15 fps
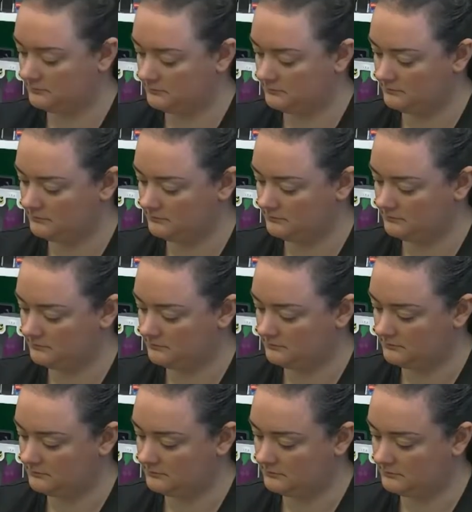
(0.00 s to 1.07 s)

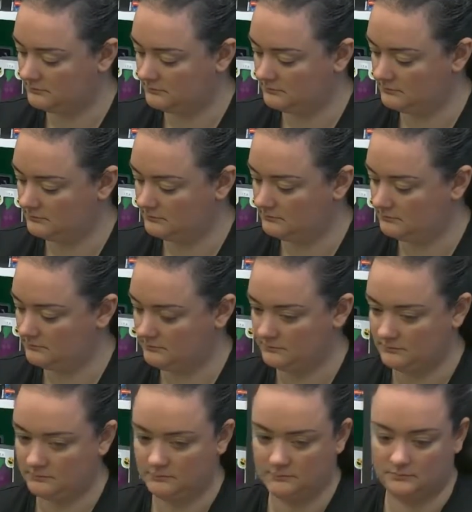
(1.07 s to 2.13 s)

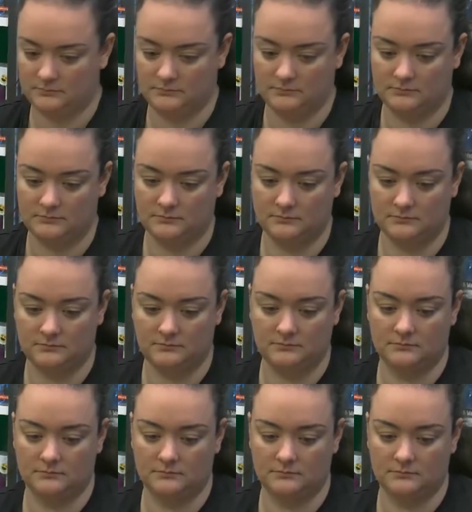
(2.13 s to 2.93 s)
[no speech]